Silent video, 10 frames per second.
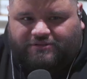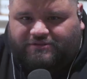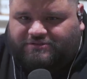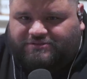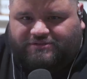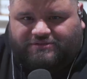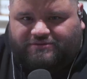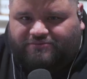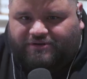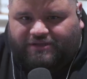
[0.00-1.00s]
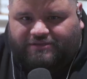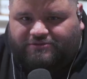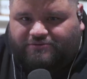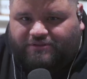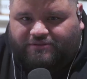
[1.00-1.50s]
that just doesn't relate
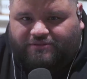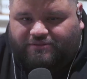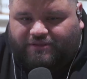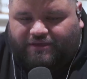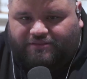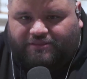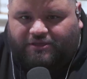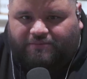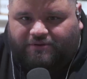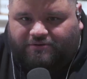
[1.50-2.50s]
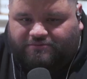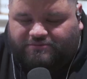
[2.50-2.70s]
to that theme.